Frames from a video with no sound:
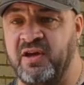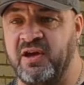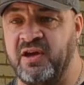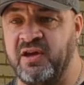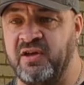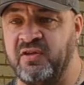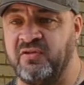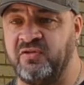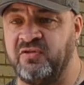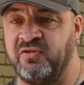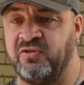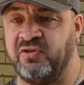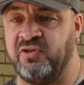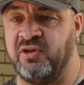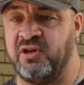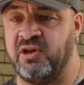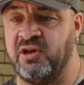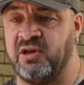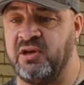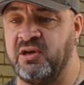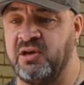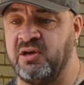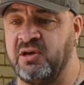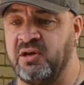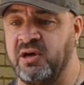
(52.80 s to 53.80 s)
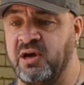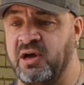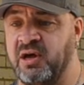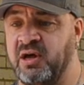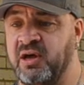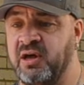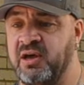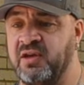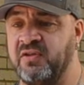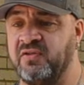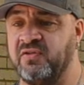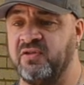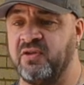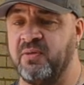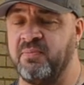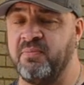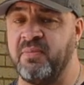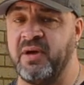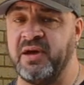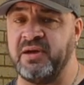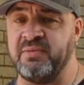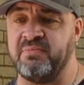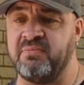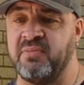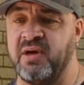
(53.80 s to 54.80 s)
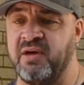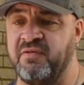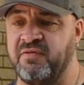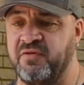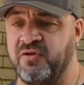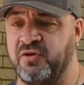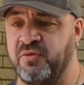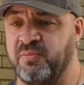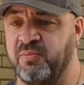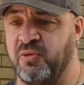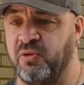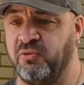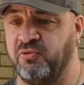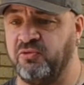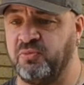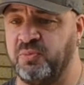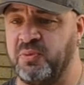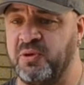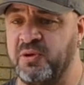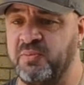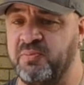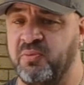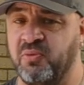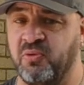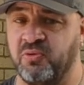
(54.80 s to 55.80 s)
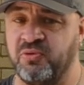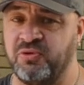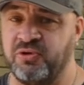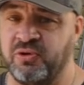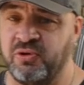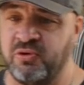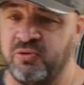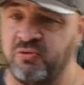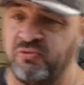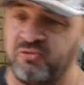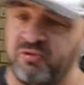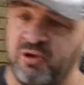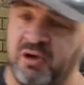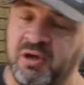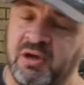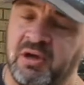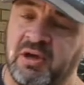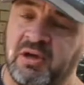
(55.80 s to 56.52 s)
is the main method most people use